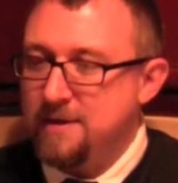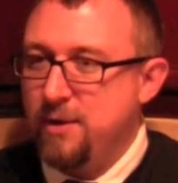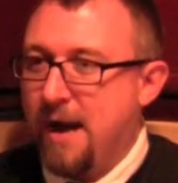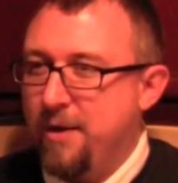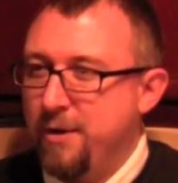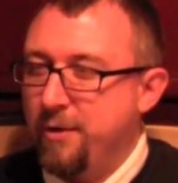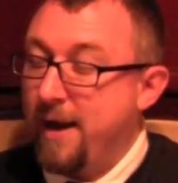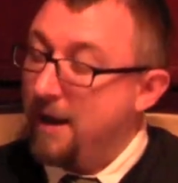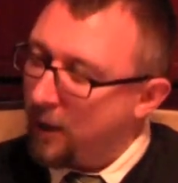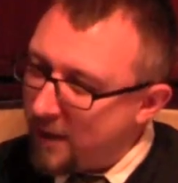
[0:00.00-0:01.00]
to how you
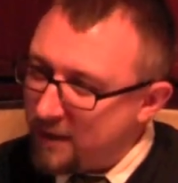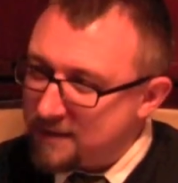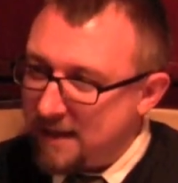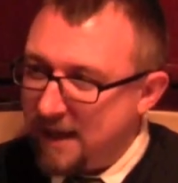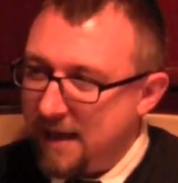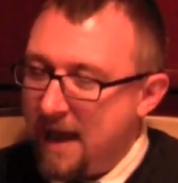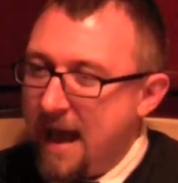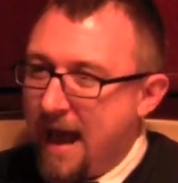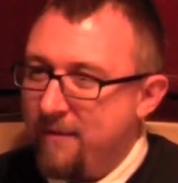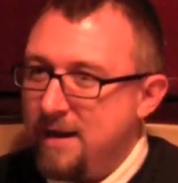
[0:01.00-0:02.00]
create loyalty,
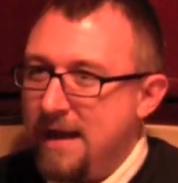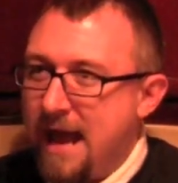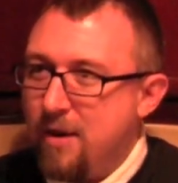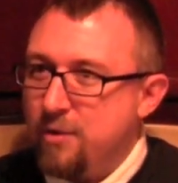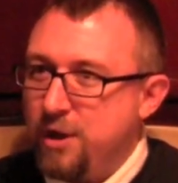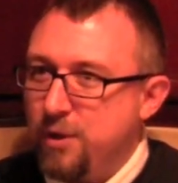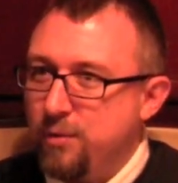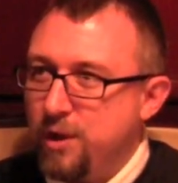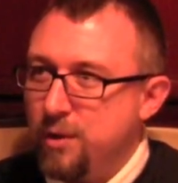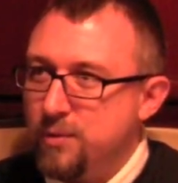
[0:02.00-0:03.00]
and really how you
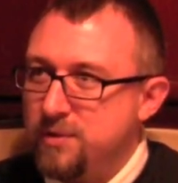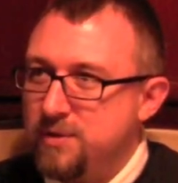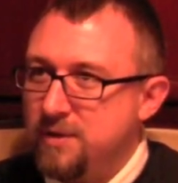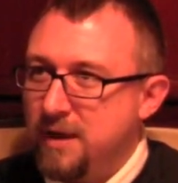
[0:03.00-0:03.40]
use